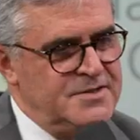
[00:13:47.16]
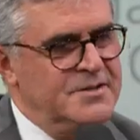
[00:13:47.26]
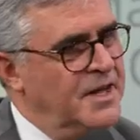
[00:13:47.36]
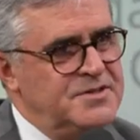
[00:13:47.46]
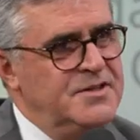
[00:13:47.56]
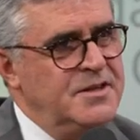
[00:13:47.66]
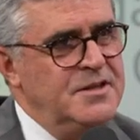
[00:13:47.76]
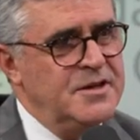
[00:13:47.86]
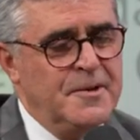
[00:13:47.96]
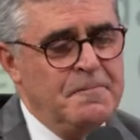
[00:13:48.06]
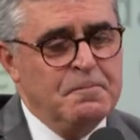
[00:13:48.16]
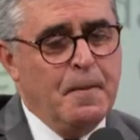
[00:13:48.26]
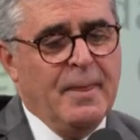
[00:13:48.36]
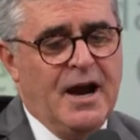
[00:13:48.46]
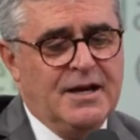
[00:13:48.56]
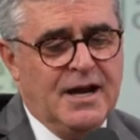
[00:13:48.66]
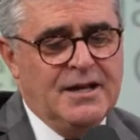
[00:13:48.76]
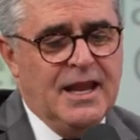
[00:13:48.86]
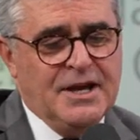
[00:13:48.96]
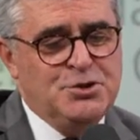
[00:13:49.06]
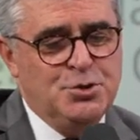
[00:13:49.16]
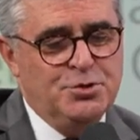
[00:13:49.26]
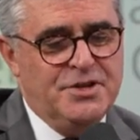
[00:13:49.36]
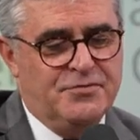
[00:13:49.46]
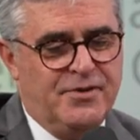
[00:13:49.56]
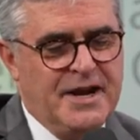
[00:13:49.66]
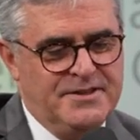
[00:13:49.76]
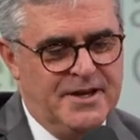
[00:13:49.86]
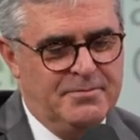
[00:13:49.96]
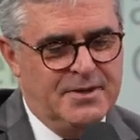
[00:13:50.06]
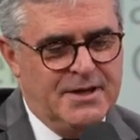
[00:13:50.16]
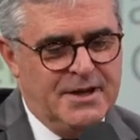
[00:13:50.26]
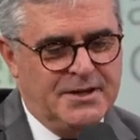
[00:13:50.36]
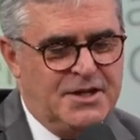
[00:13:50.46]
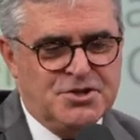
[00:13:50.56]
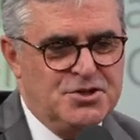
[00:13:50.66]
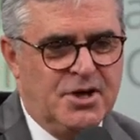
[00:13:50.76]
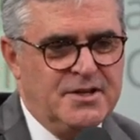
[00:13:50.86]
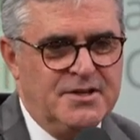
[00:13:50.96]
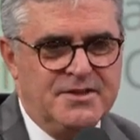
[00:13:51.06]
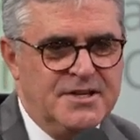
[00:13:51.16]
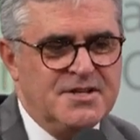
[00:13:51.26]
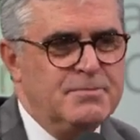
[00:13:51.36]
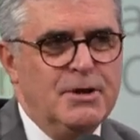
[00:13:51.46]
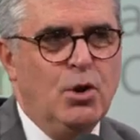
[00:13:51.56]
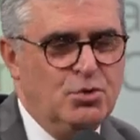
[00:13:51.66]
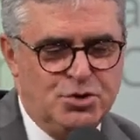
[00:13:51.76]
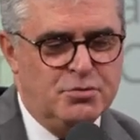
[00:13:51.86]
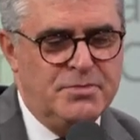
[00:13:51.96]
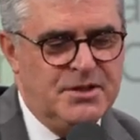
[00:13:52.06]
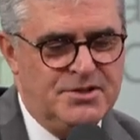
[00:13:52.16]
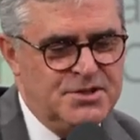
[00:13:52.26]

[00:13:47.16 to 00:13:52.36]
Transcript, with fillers: yes, it. Yes, that's the idea. I, I like to divide them, and it's not it doesn't belong to me.